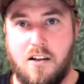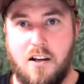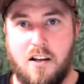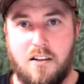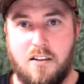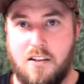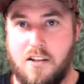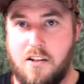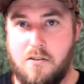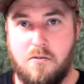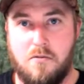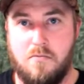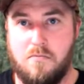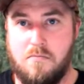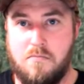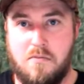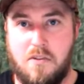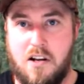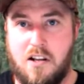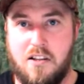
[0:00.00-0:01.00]
a little
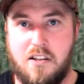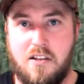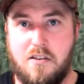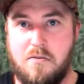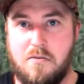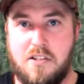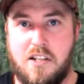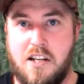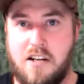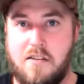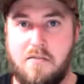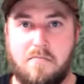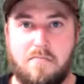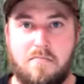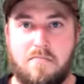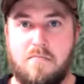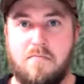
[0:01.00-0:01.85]
tin of